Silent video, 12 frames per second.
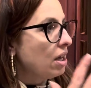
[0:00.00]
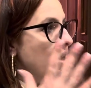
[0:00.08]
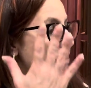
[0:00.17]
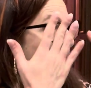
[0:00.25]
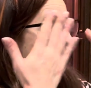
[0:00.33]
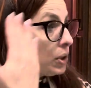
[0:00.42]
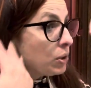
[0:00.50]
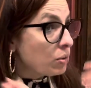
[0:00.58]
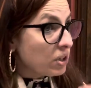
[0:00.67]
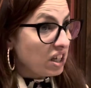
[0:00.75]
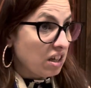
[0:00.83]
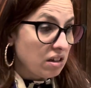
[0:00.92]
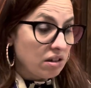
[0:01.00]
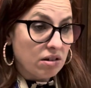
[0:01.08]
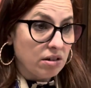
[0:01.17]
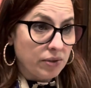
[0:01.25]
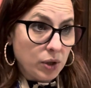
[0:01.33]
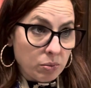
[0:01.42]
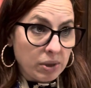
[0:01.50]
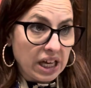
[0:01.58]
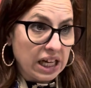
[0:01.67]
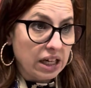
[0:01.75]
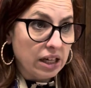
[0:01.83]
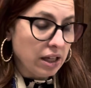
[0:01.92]
the beauty of
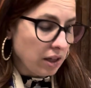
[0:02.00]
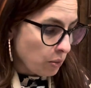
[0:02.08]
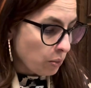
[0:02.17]
humanity,